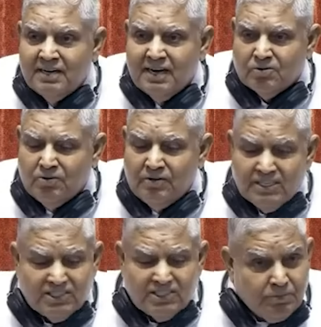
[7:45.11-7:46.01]

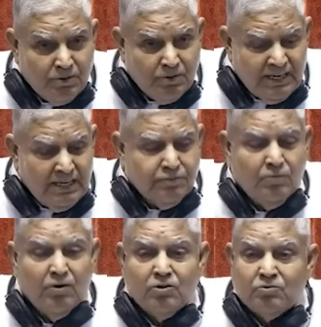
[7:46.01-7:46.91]
Accolades are pouring in
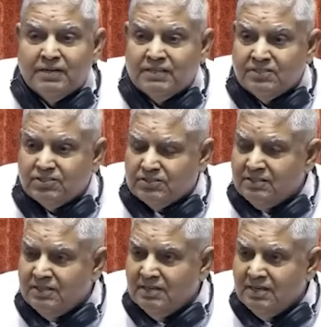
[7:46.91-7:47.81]
from all quarters.
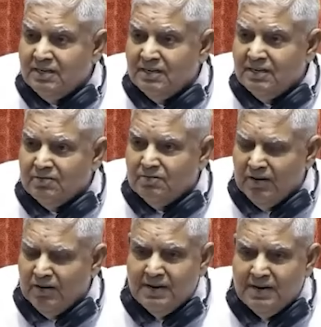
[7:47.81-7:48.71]

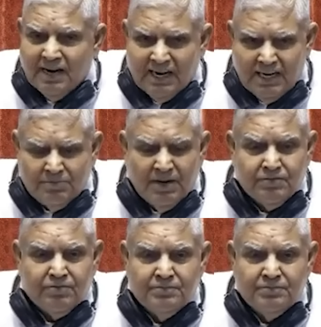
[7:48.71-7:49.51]
World Bank, IMF.